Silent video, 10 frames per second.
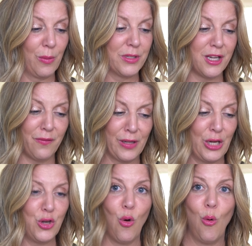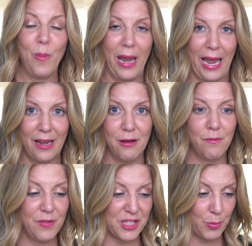there was definitely no man
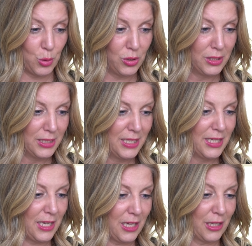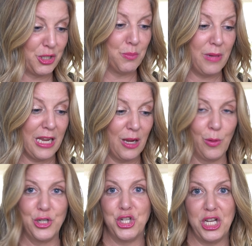visible to me
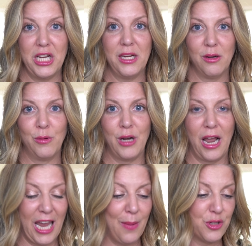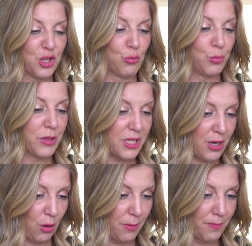when I came into the room to see
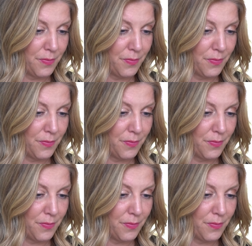her.